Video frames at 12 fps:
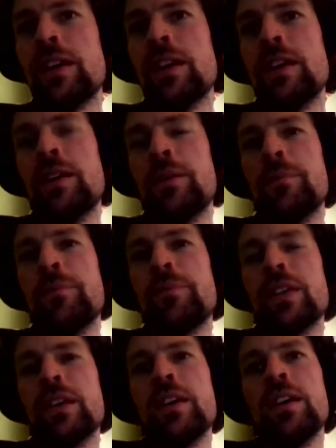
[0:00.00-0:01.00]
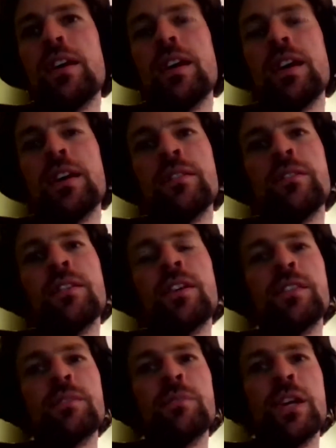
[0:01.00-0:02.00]
um, and I
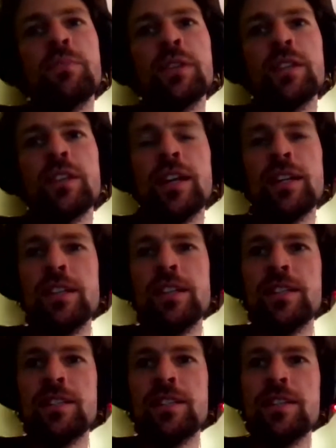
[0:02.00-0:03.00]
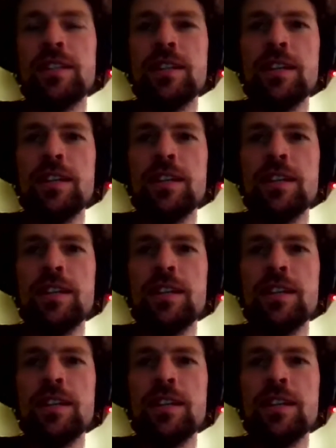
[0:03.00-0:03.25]
think maybe like there's